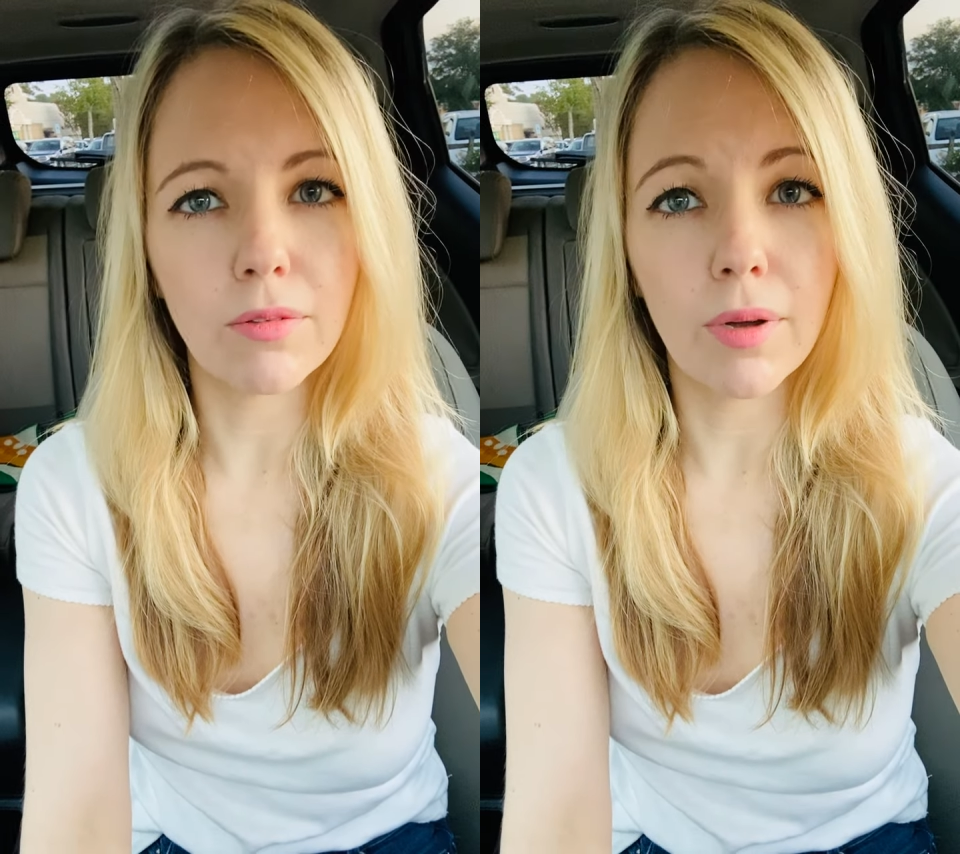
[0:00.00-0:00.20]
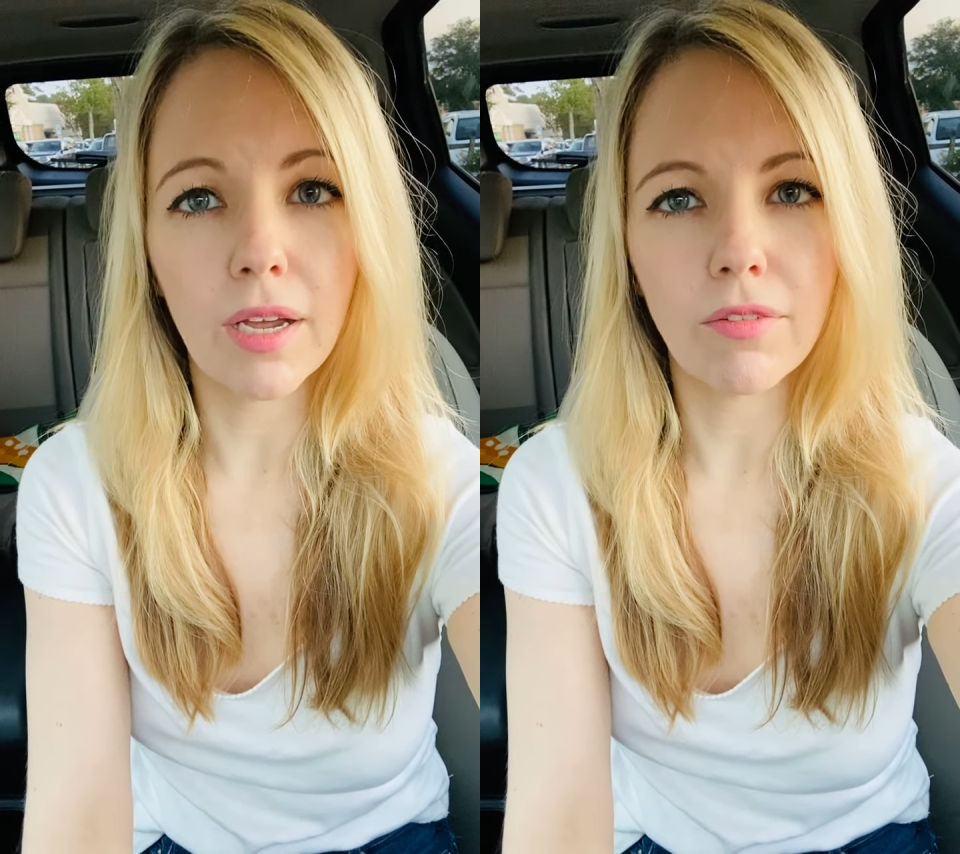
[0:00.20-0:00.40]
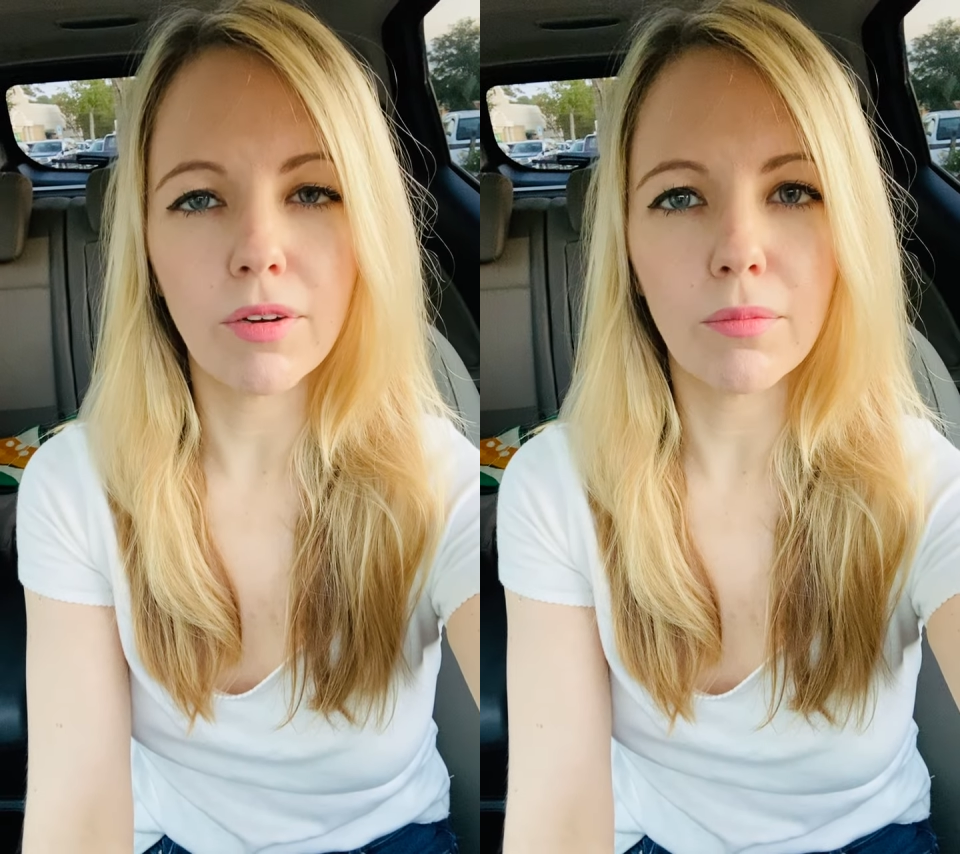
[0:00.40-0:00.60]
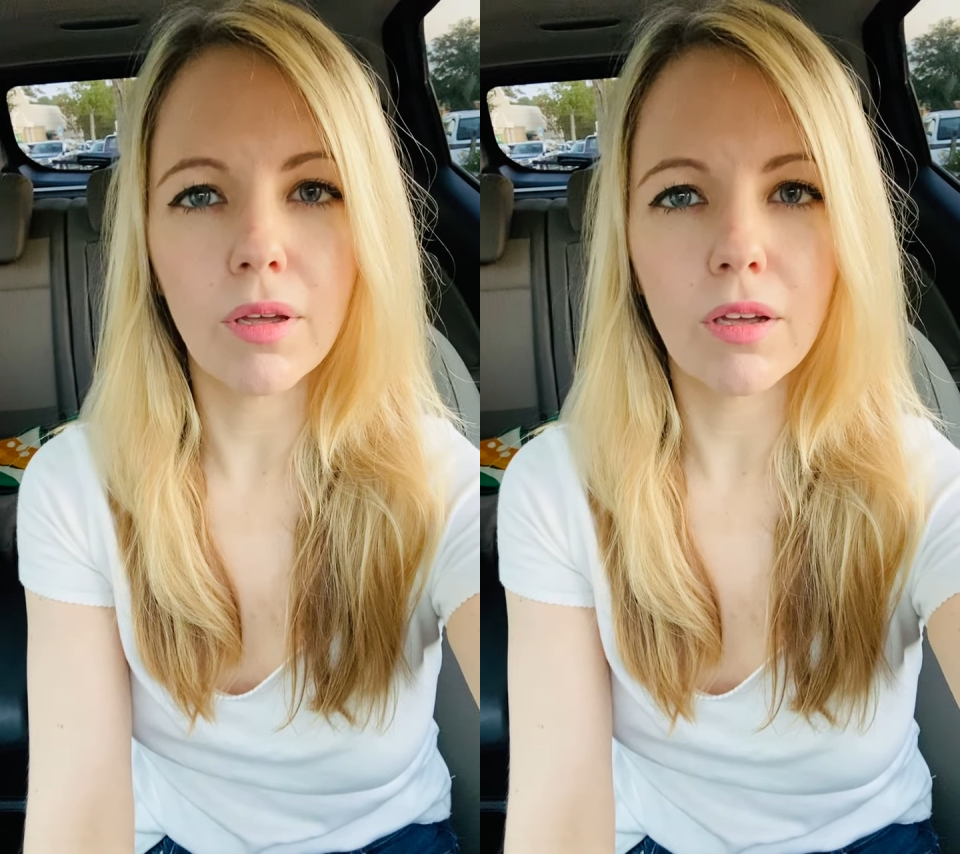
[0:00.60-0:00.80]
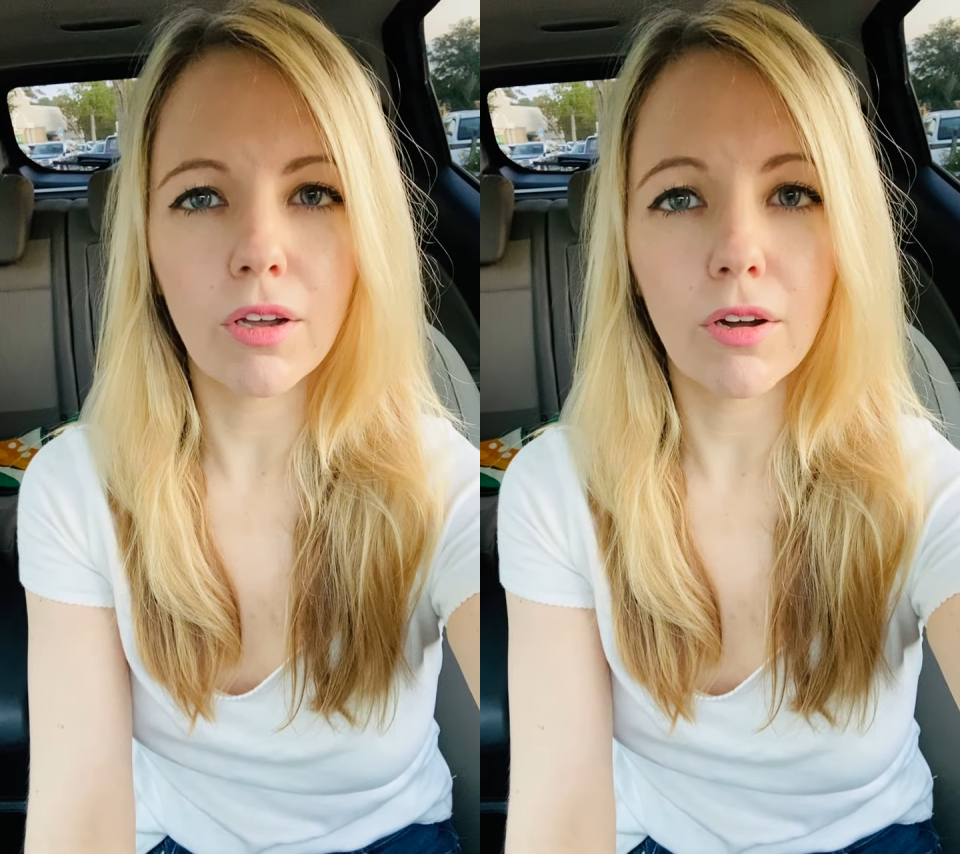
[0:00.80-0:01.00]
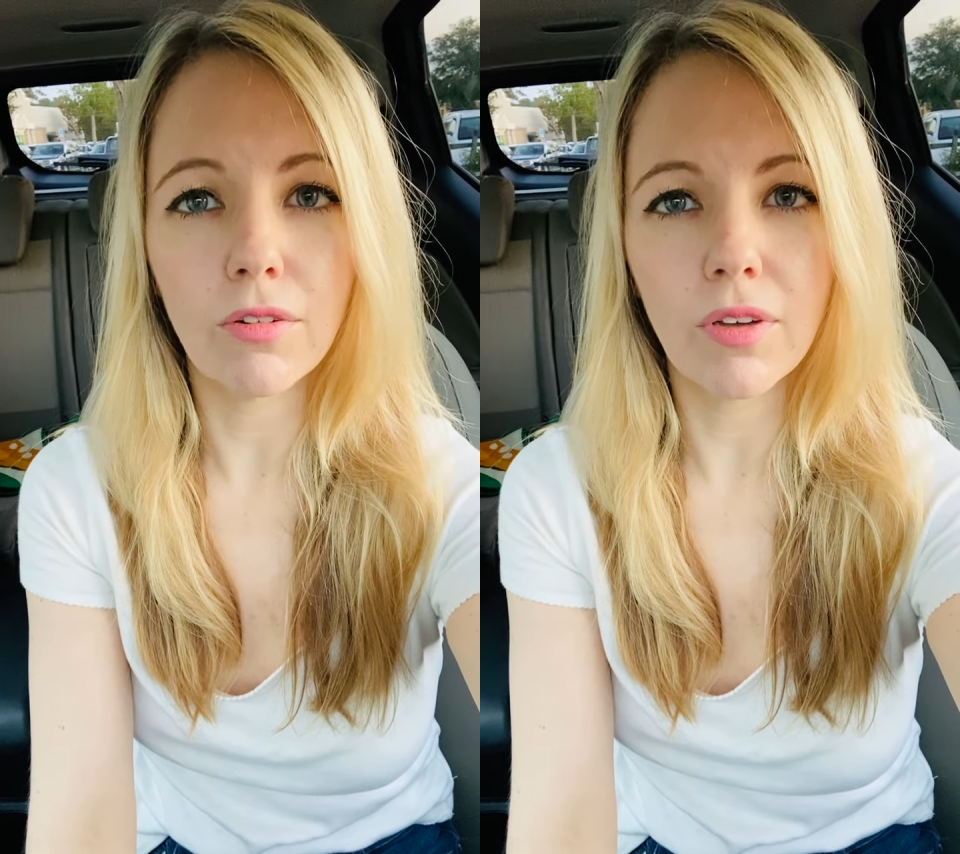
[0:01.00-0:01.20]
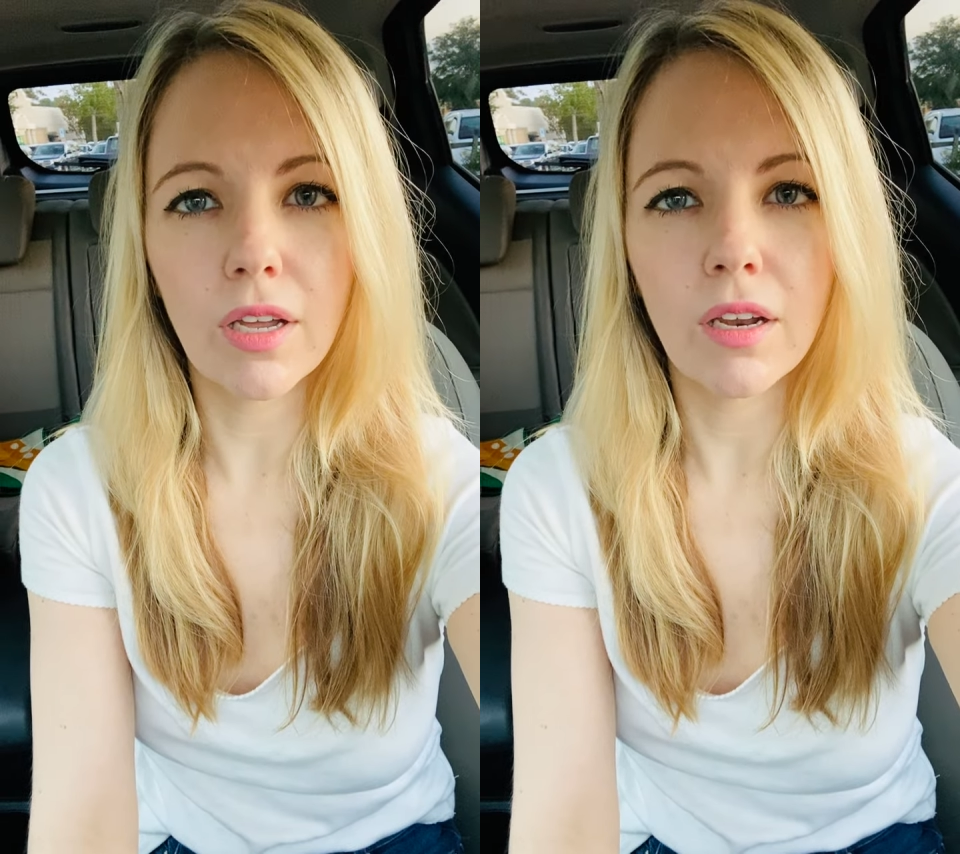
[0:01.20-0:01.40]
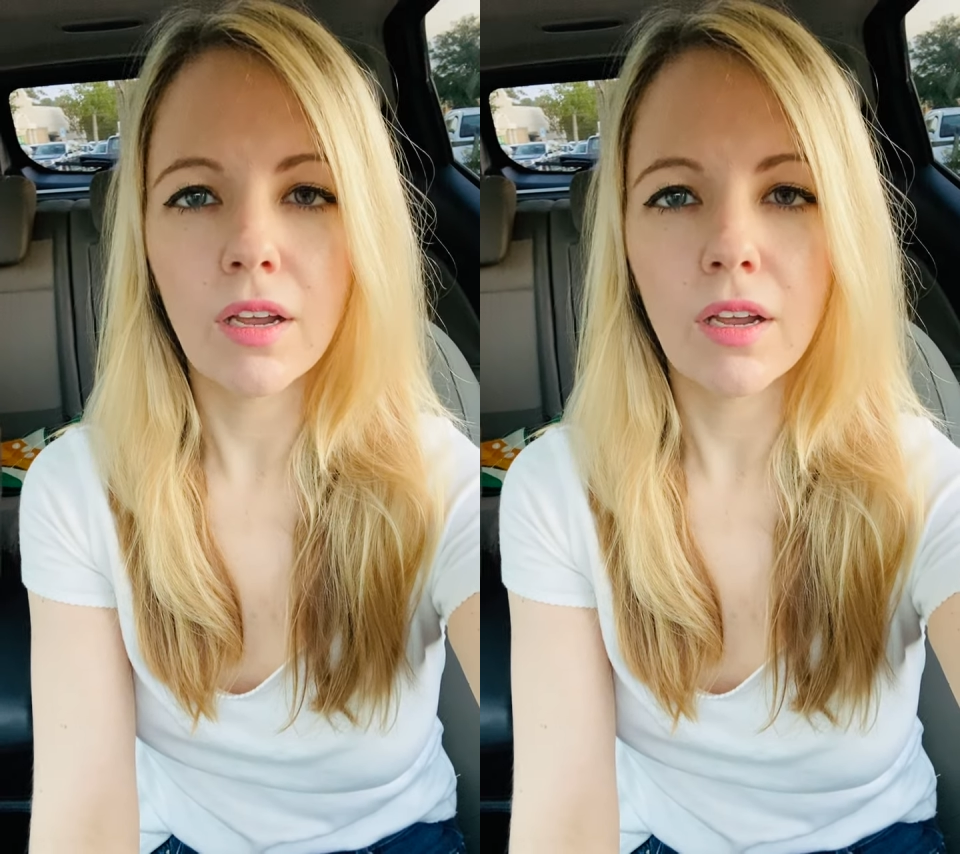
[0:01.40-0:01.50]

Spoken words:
away from COVID,